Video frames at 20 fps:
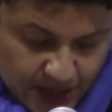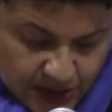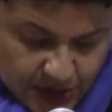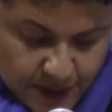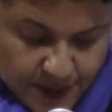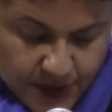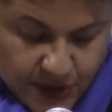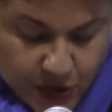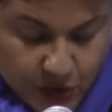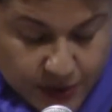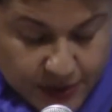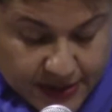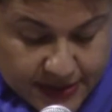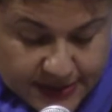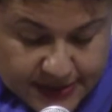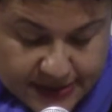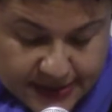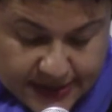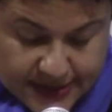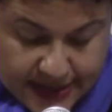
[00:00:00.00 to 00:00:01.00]
To be human
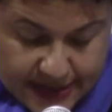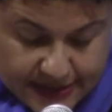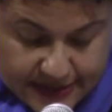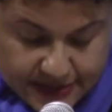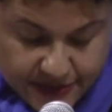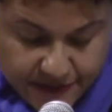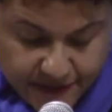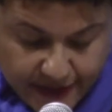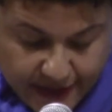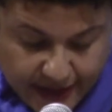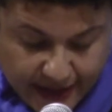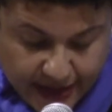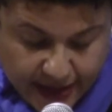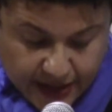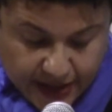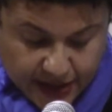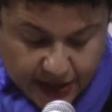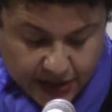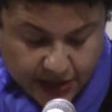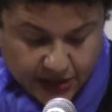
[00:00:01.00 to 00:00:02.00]
is to testify.
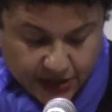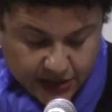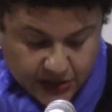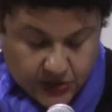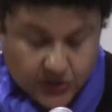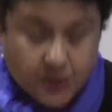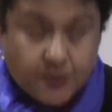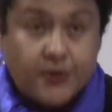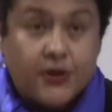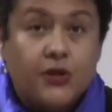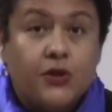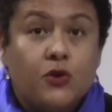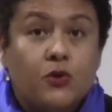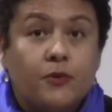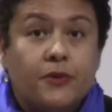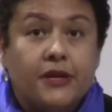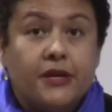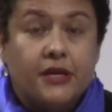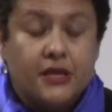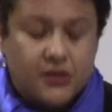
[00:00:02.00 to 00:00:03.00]
To be
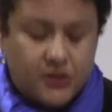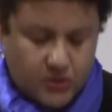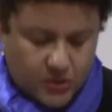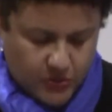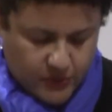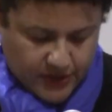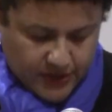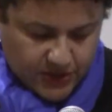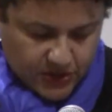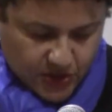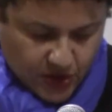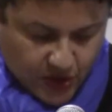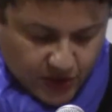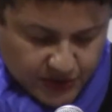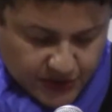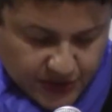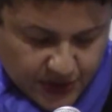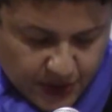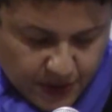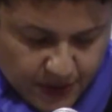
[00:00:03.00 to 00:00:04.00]
human is to
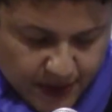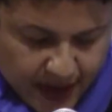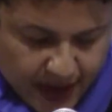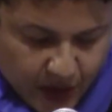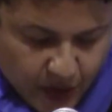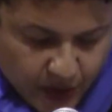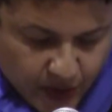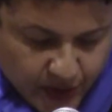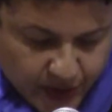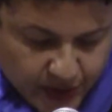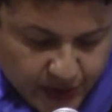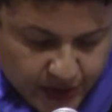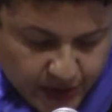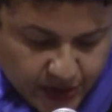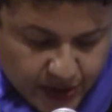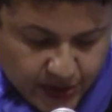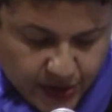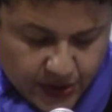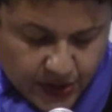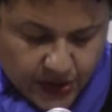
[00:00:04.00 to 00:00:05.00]
exalt power.
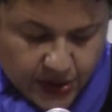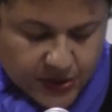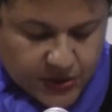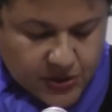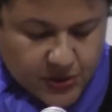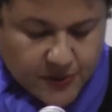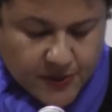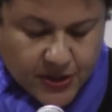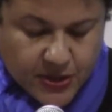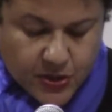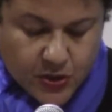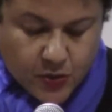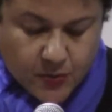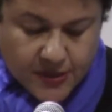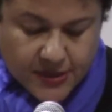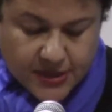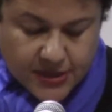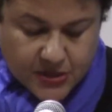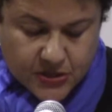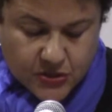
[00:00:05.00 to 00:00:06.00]
To be
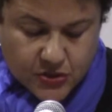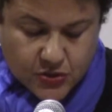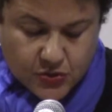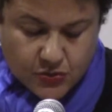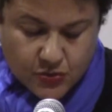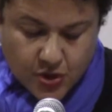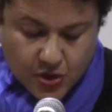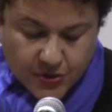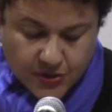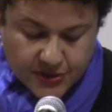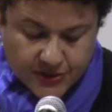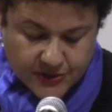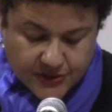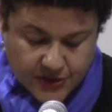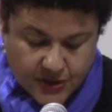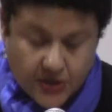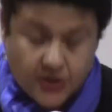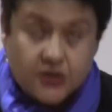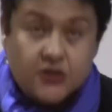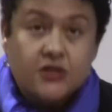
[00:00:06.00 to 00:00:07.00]
human is to
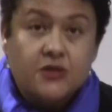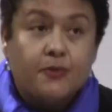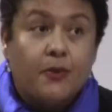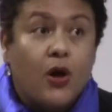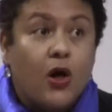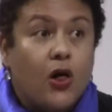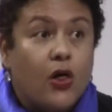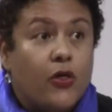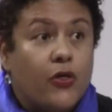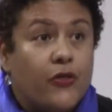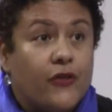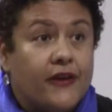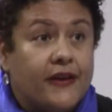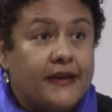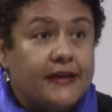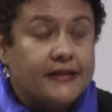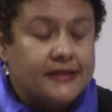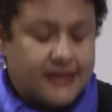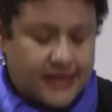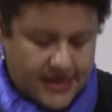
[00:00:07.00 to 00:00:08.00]
notice small
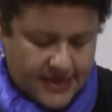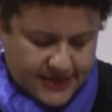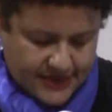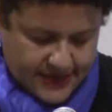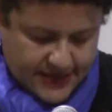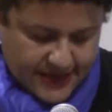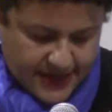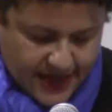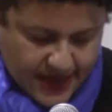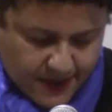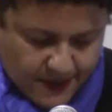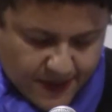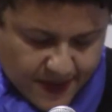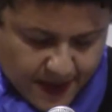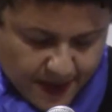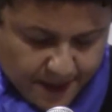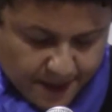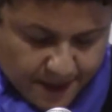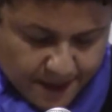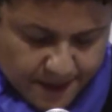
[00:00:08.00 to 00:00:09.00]
things and name
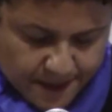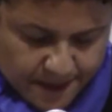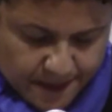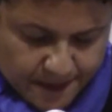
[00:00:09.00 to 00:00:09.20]
them.